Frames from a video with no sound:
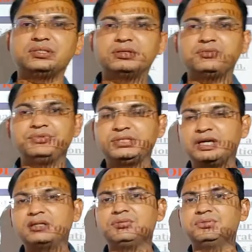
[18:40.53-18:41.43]
which are
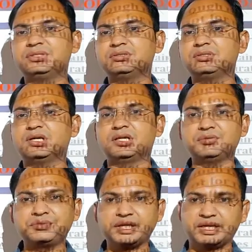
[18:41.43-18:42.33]
known as root
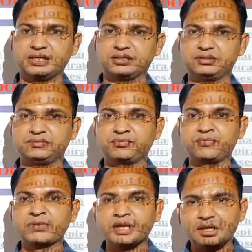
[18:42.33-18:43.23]
hairs.
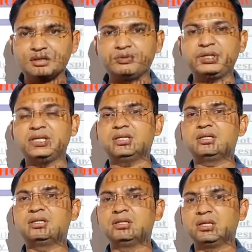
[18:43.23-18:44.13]
Root hair
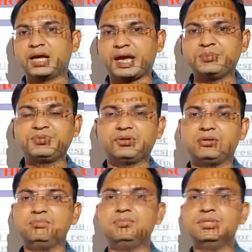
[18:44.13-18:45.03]
absorb
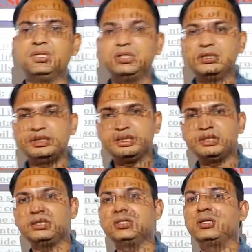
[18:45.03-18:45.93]

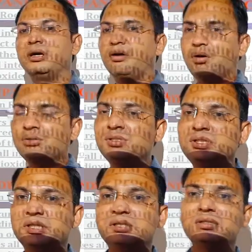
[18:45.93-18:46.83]
the
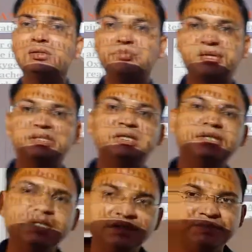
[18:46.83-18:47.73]
oxygen present
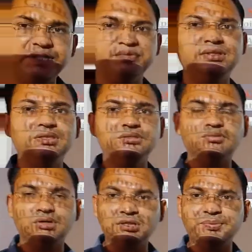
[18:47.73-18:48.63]
in between the
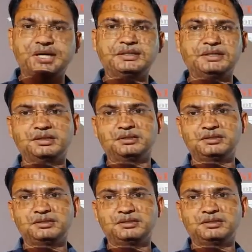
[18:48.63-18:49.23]
soil particles